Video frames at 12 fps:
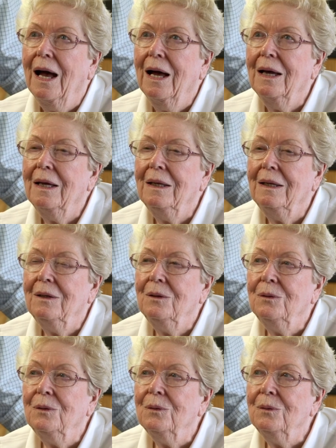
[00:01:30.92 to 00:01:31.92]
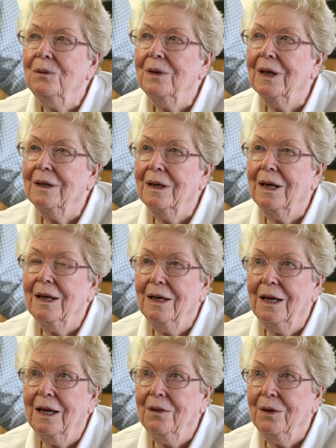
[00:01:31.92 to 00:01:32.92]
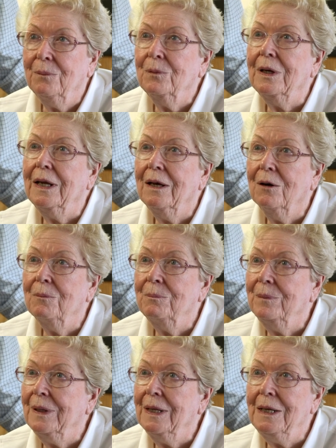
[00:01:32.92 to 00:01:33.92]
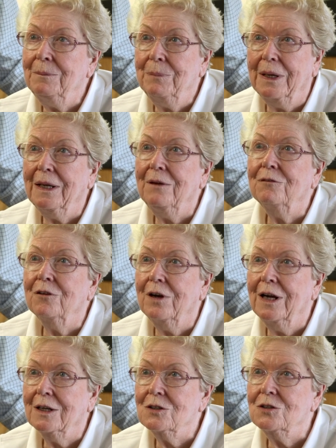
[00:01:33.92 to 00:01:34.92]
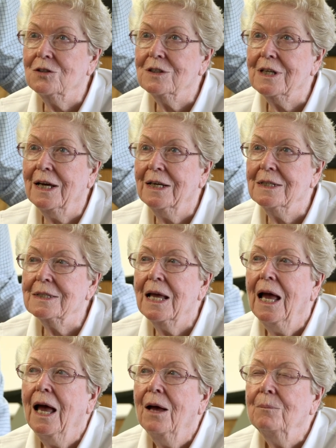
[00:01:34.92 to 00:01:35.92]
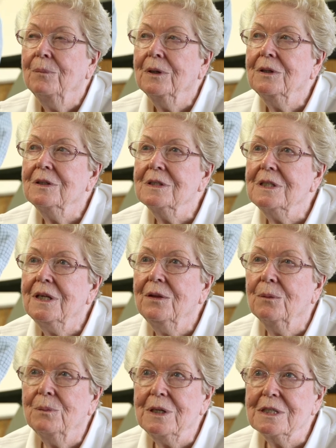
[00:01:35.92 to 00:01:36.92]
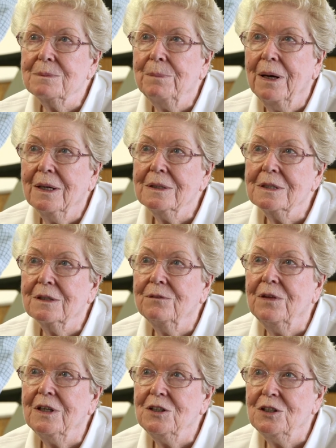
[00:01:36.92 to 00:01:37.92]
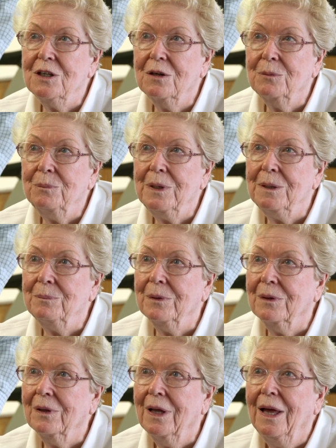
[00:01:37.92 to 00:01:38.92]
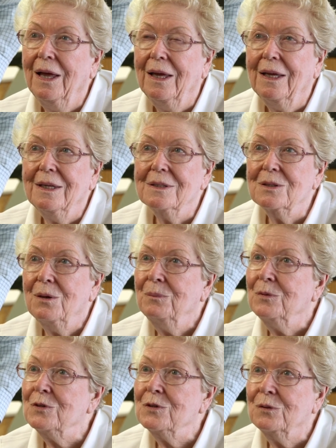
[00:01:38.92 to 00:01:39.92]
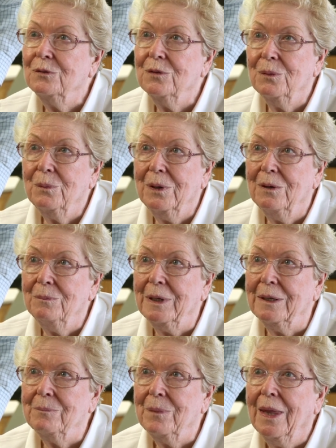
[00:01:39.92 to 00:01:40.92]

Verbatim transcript: I knew that it would help anybody for exercise, but to see the response of these young people is almost overwhelming.